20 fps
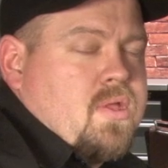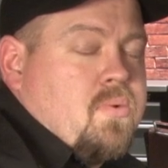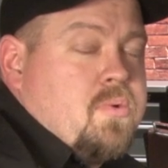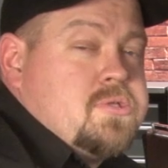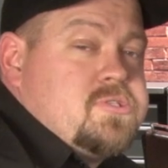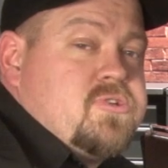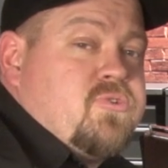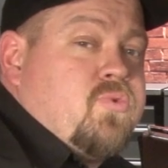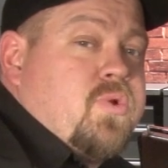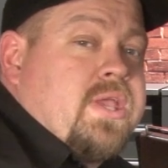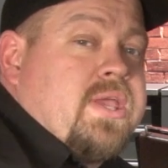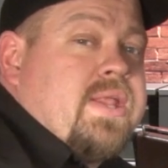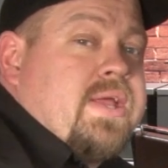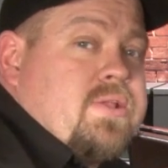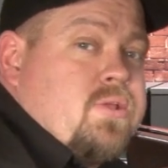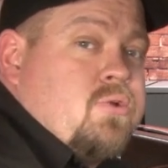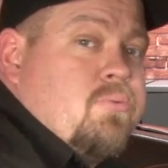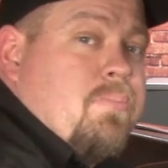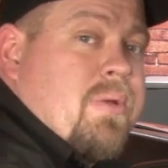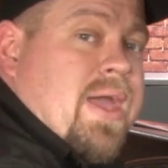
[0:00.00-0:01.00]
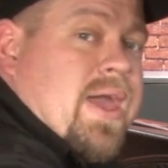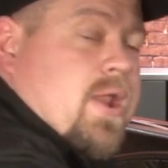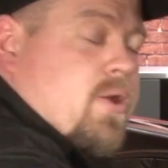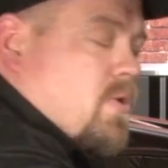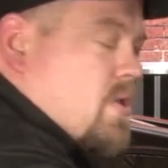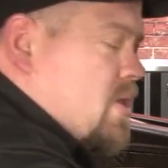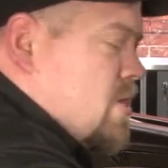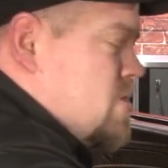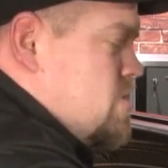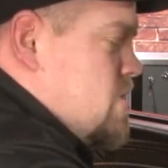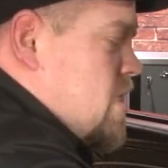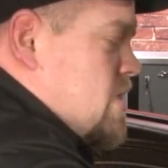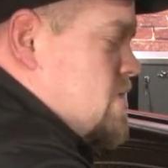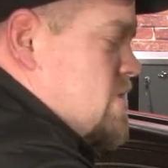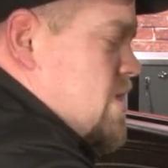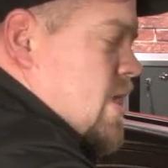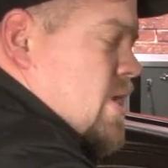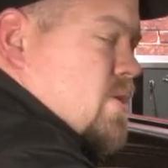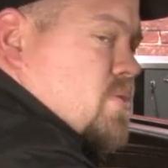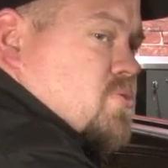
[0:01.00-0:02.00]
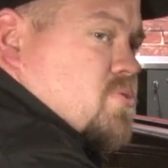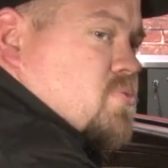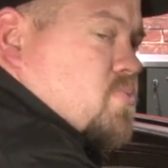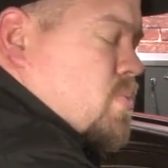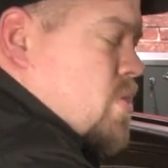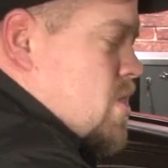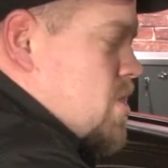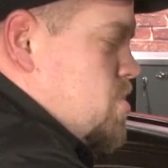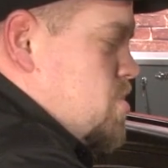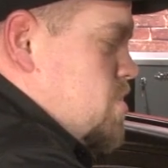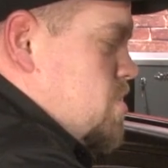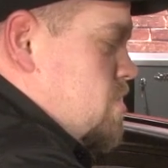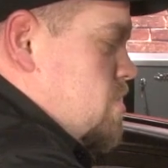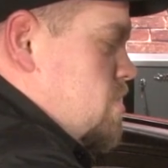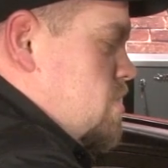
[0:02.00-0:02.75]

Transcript: Once you reconnect your battery, you can test out your switch.